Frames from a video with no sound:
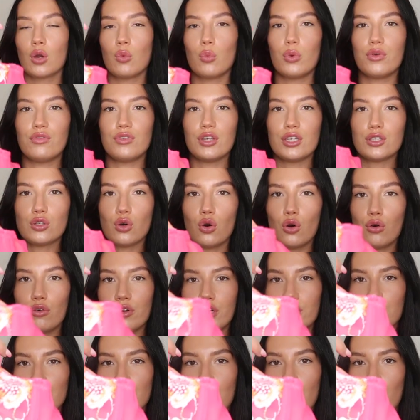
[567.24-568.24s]
with this
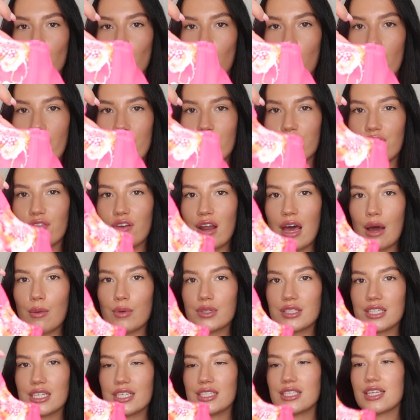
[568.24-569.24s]
orange and white flower
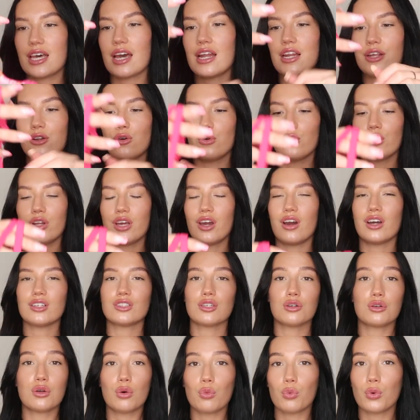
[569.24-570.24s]
detailing on it. I
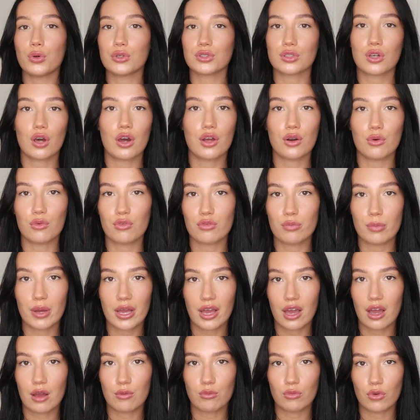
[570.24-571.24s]
don't know what's going on with my
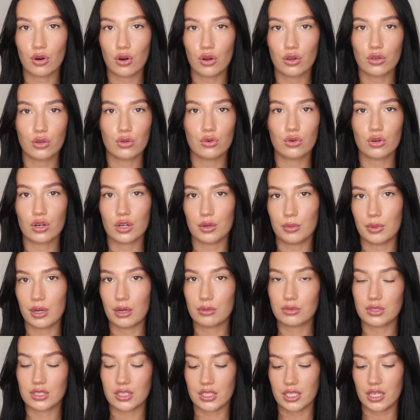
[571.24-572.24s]
camera. You're not going to be
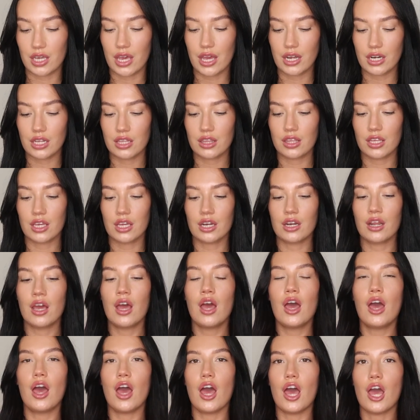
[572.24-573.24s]
able to see anything.
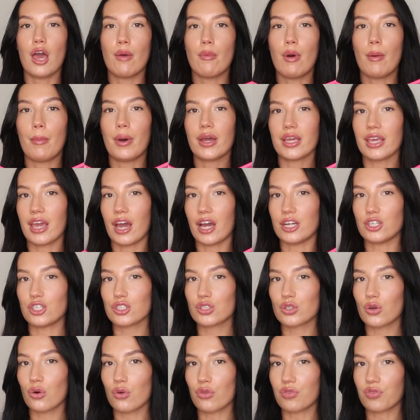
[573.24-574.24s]
Um, but yeah, I
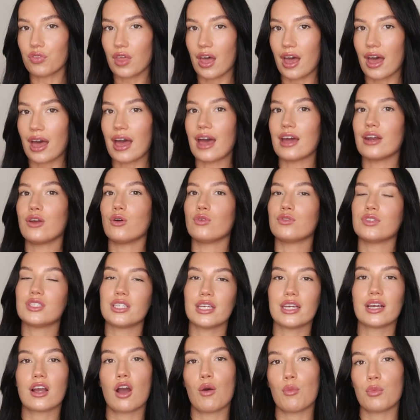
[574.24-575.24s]
just got that and
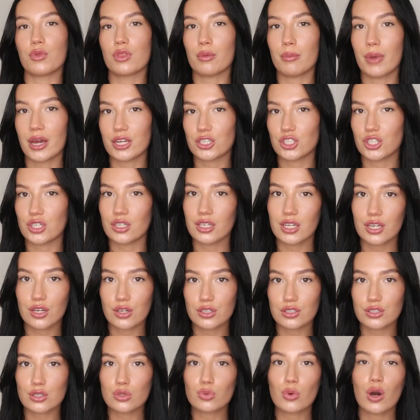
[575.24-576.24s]
obviously it come with the matching
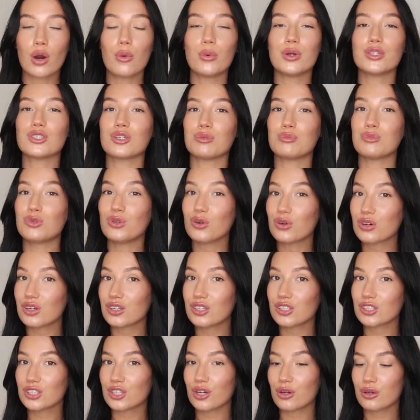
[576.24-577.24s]
knickers as well, which I'm not
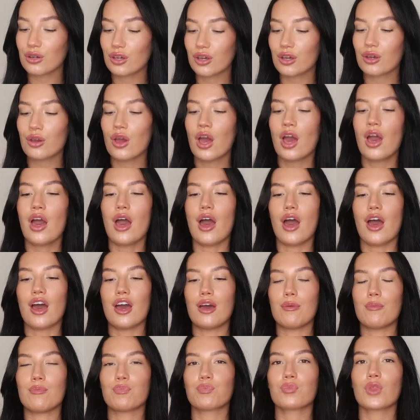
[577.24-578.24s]
going to show you.
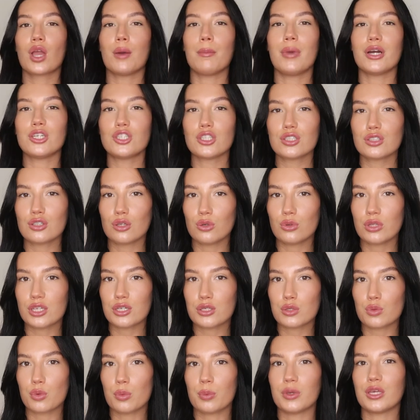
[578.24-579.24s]
Um, but I just thought
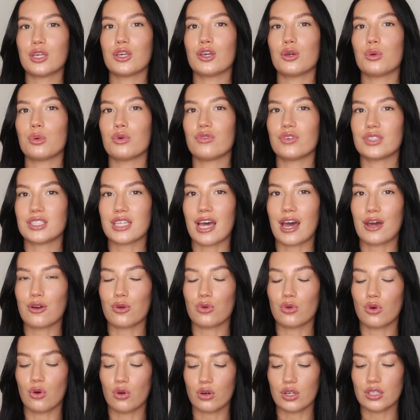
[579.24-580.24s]
this would be cute with a tan
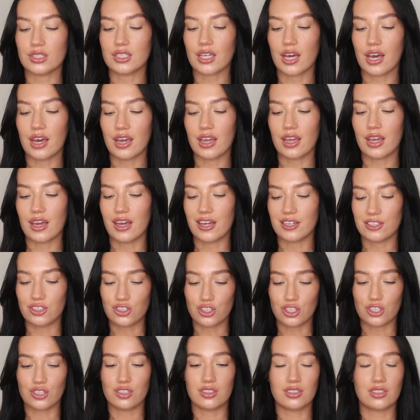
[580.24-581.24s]
on holiday and
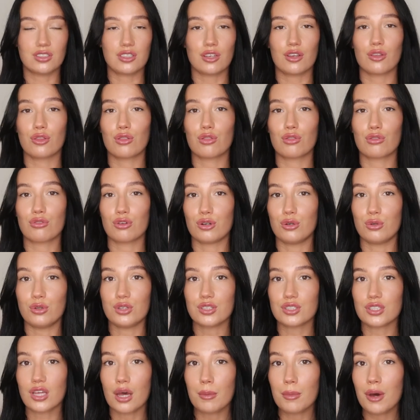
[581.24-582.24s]
just through the
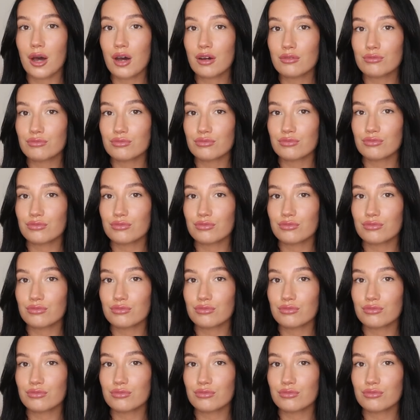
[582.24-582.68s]
summer.